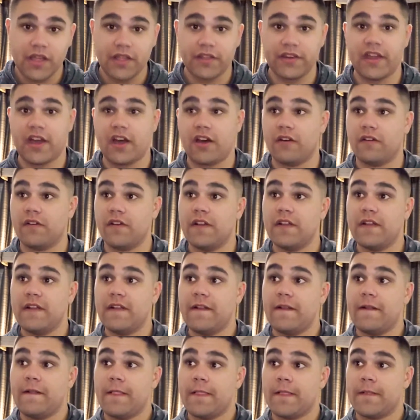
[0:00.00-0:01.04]
Now,
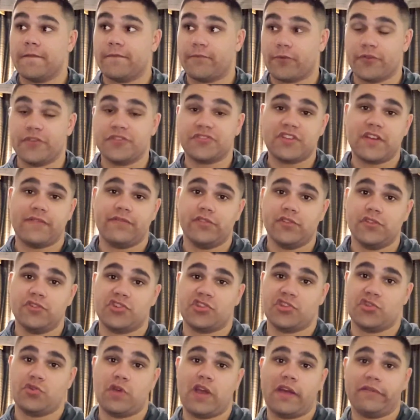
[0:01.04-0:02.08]
for this
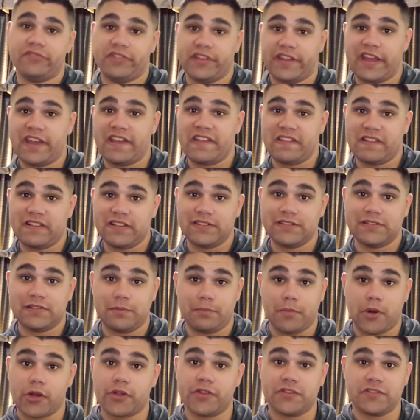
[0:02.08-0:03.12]
evolution, you have to get the
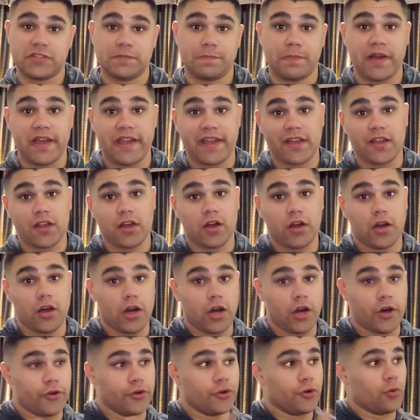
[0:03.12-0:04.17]
Marlin Spike
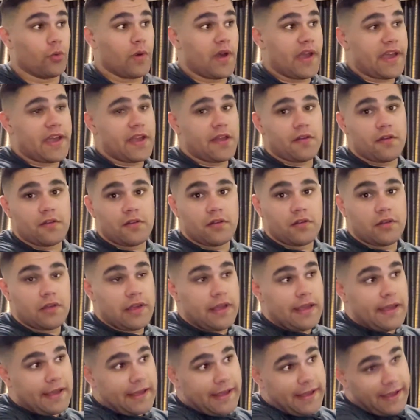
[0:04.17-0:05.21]
underway
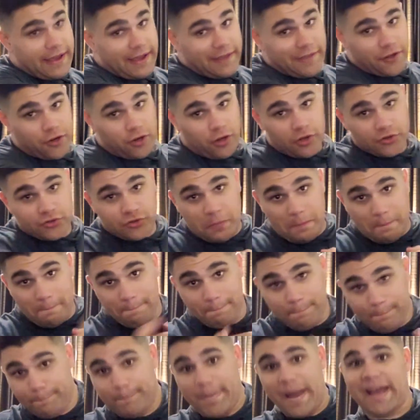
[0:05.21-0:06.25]
and then also
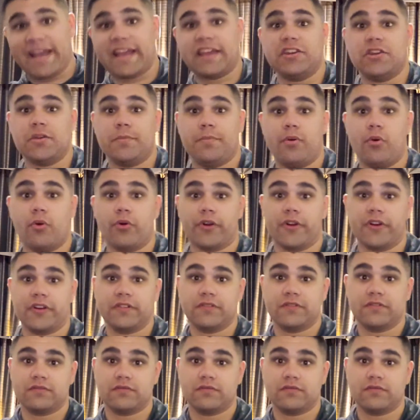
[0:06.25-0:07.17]
back into port.